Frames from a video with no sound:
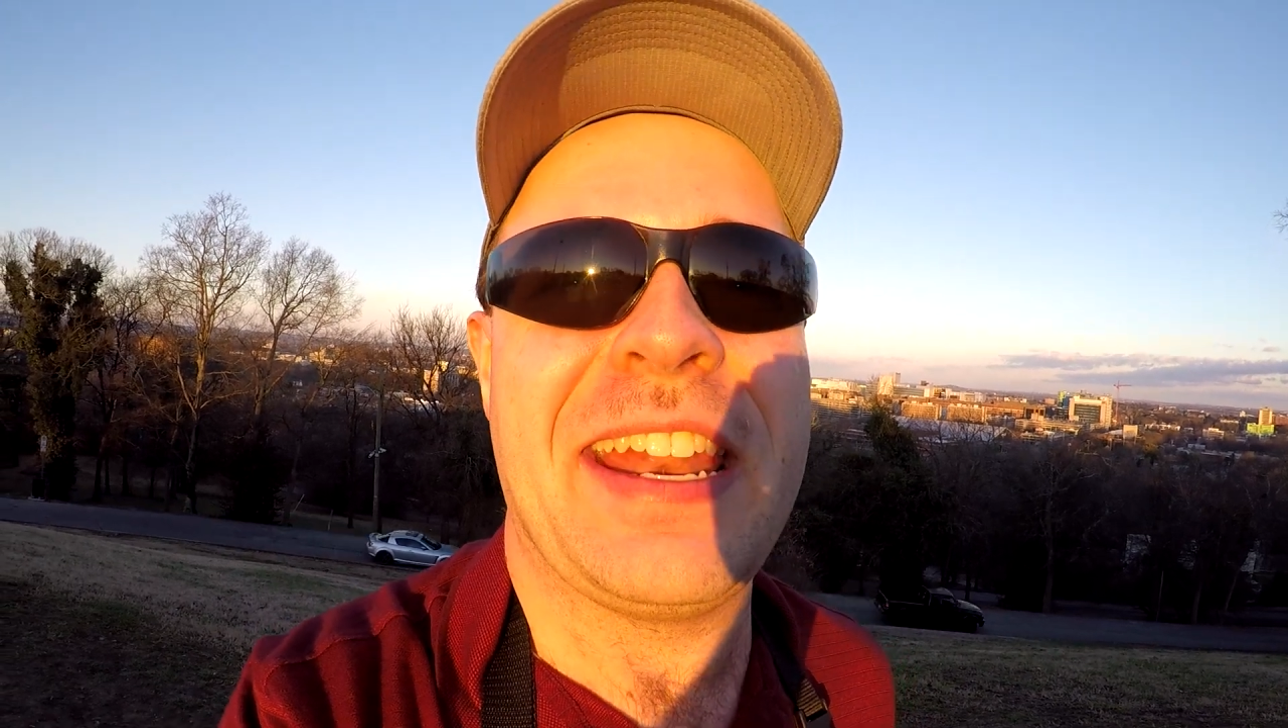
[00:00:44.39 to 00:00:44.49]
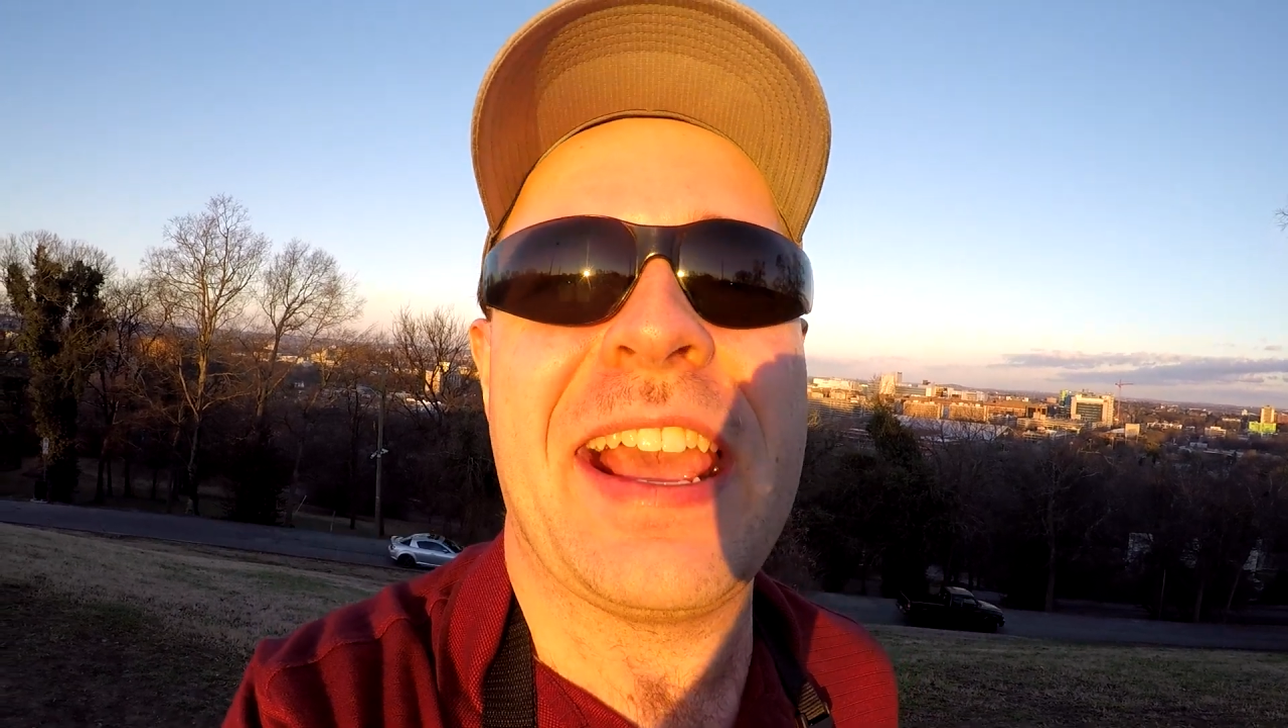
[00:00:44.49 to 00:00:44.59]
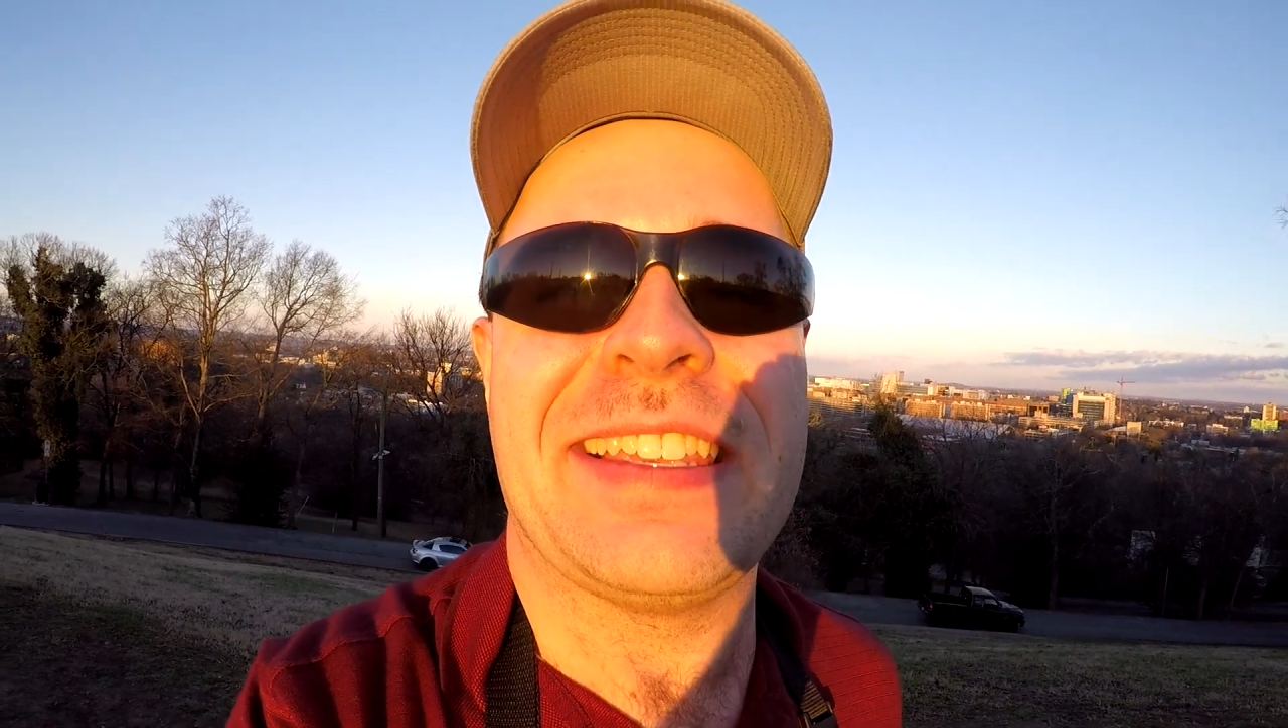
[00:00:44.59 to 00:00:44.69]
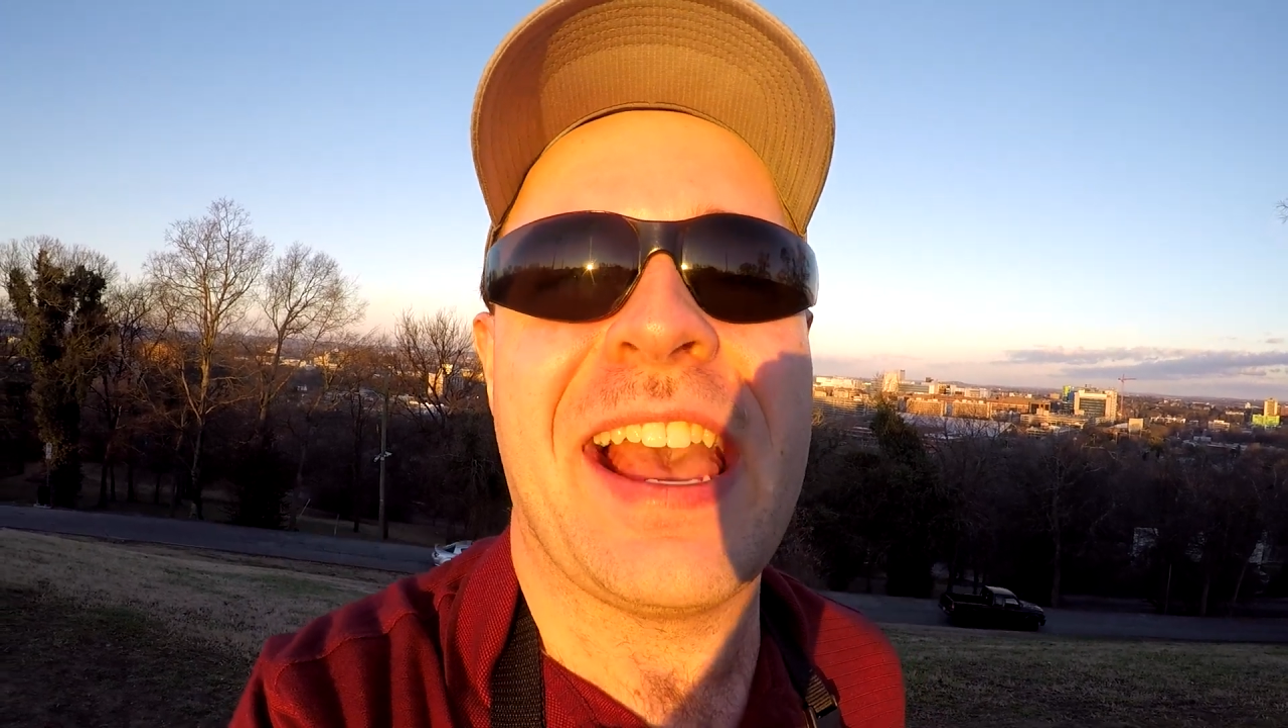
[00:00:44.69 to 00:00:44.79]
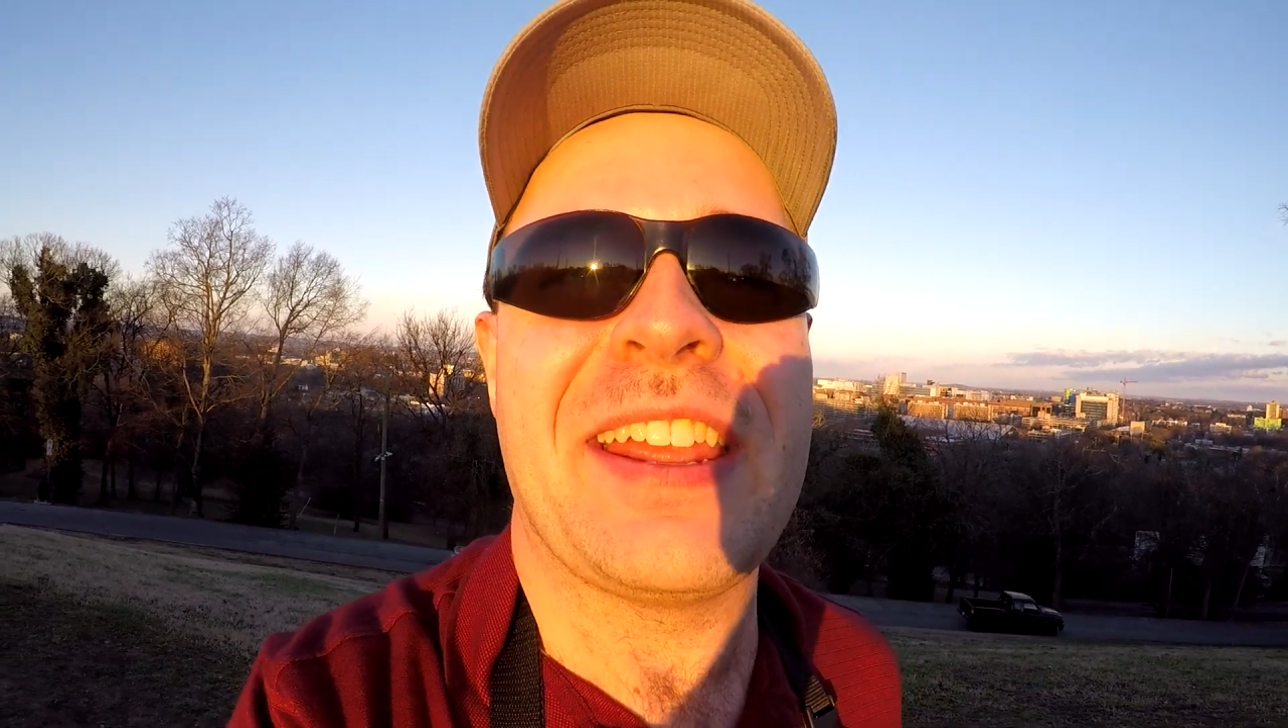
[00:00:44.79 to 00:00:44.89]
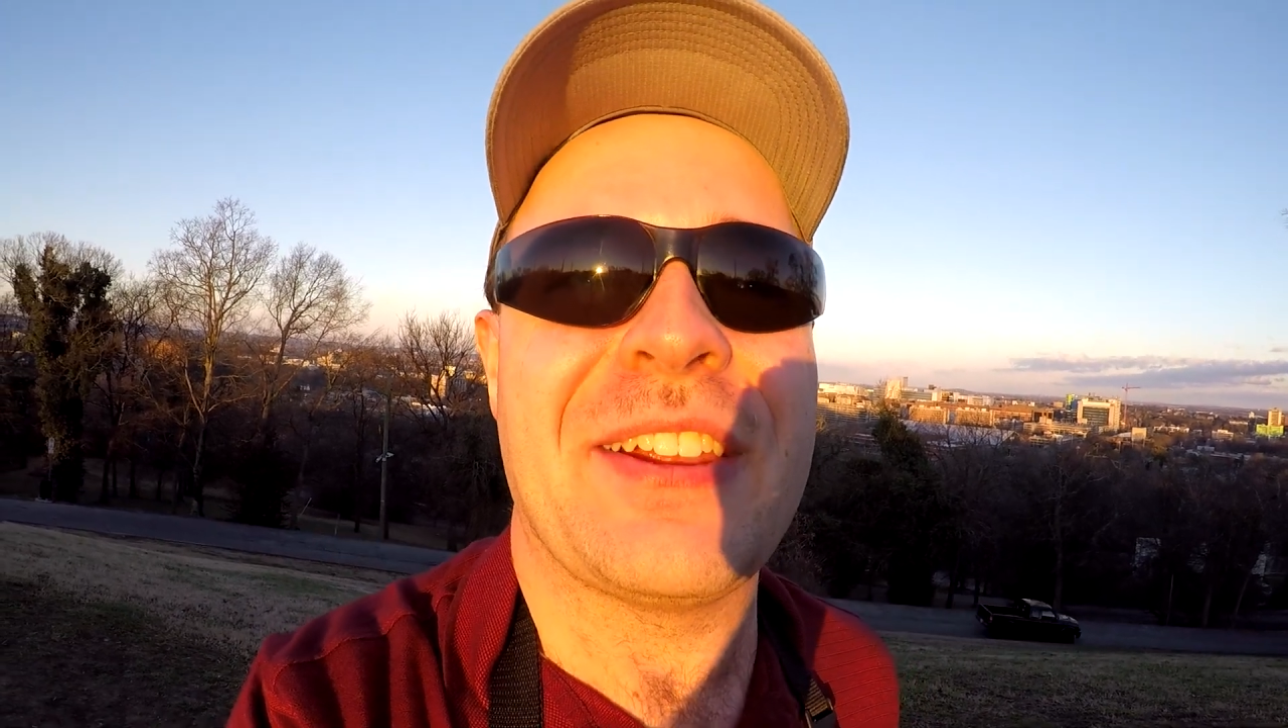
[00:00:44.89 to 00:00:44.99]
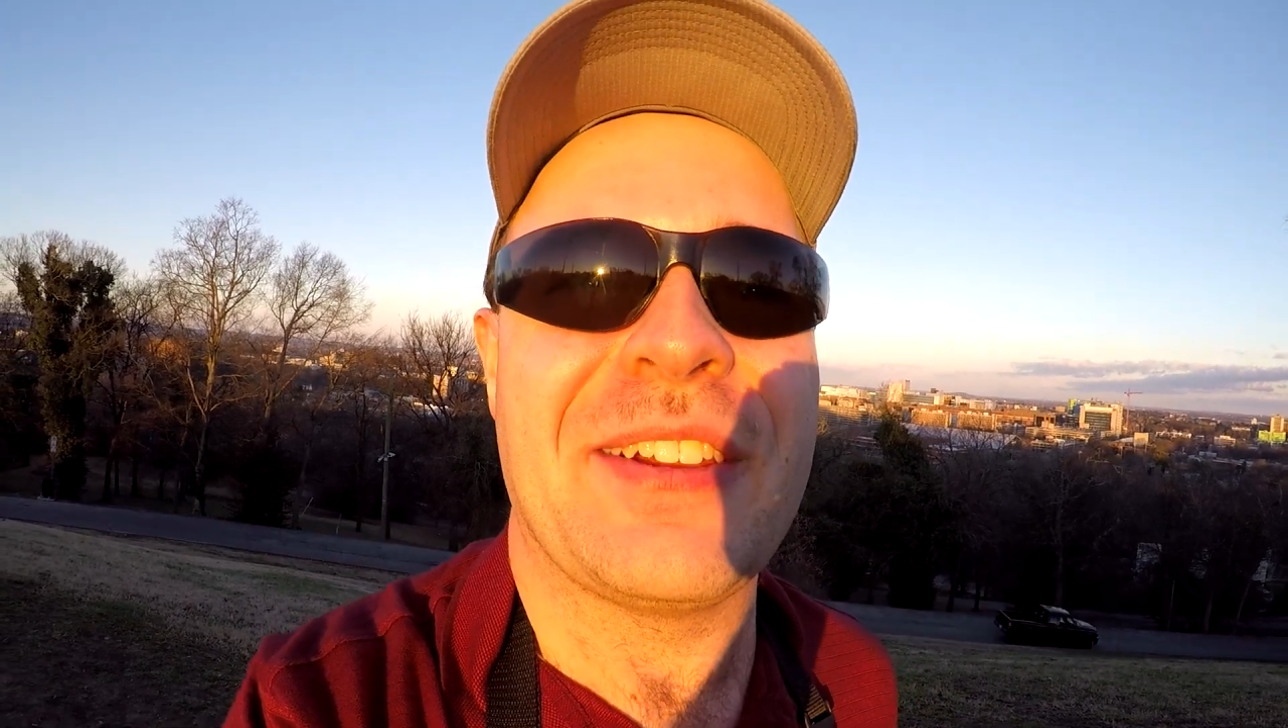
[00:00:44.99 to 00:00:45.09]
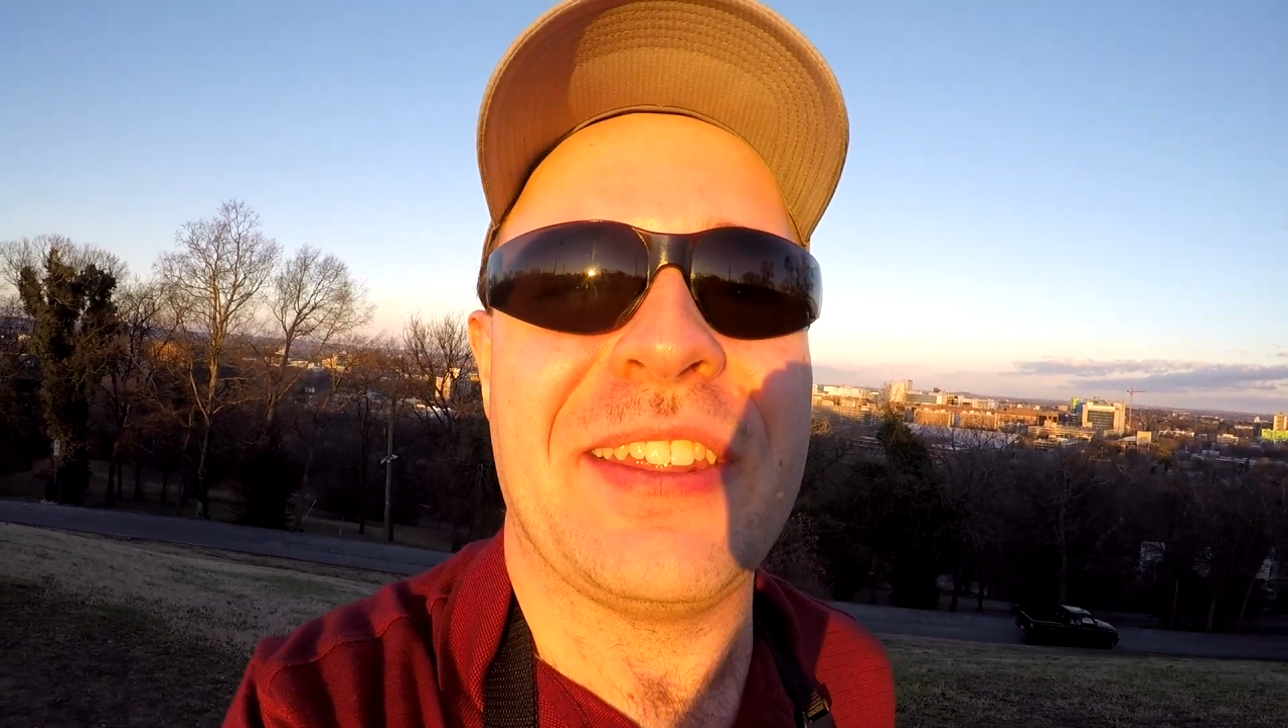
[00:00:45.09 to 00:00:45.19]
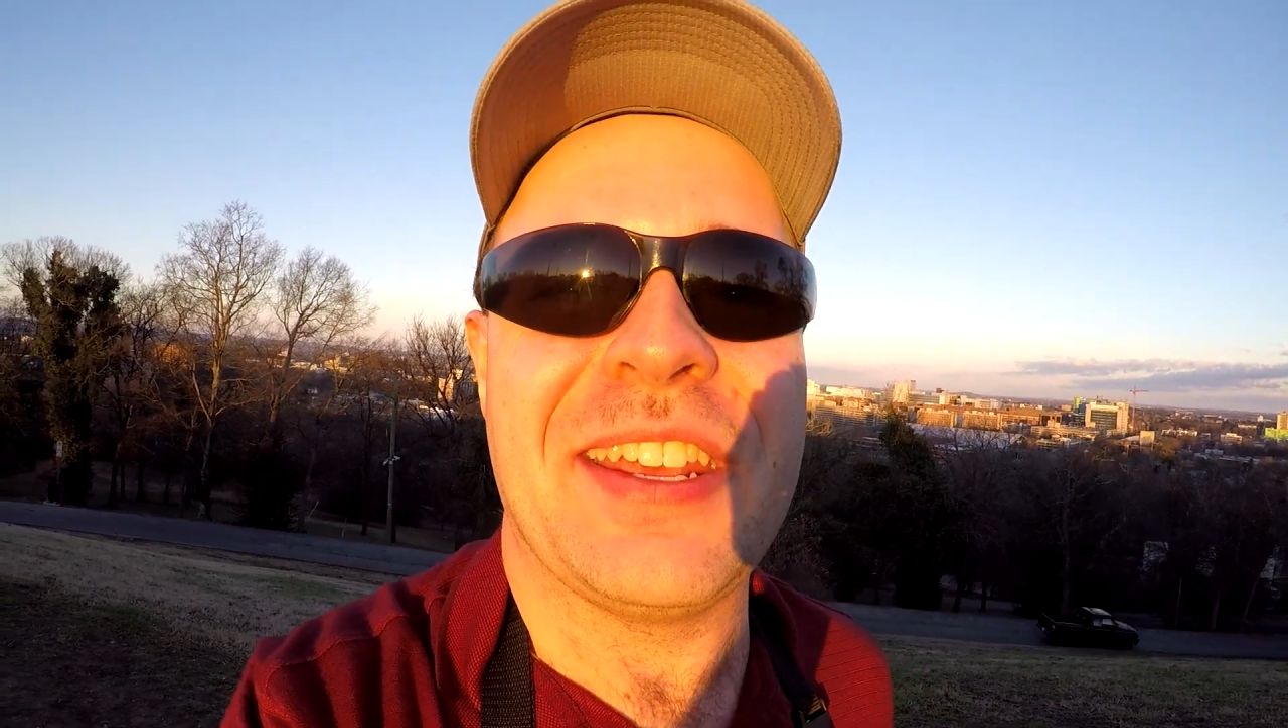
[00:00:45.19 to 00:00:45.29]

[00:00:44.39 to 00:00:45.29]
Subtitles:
and I got here in the